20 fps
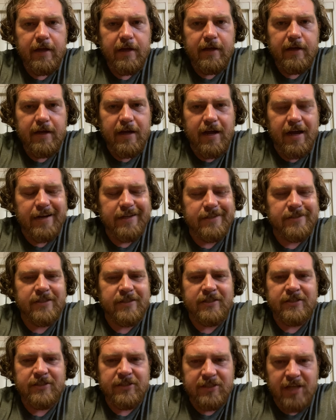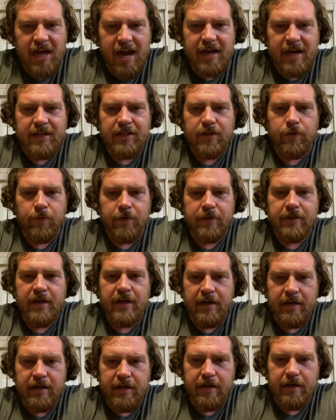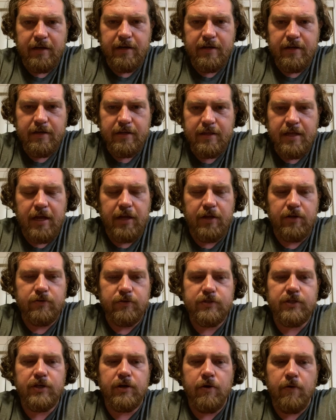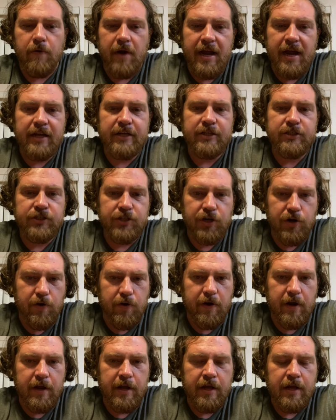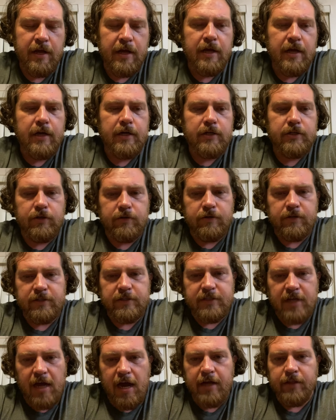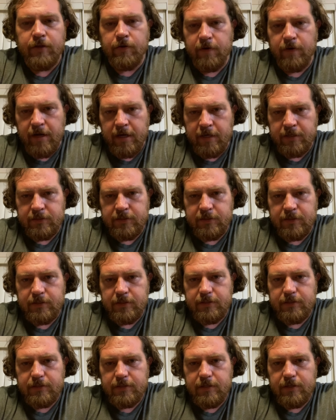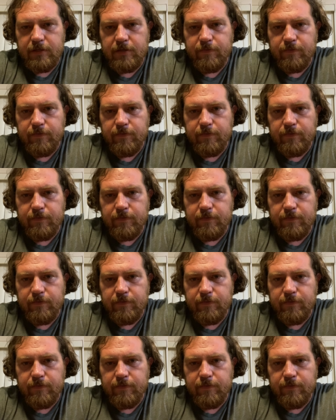that is exactly what they did. They used a grand jury to decide their innocence.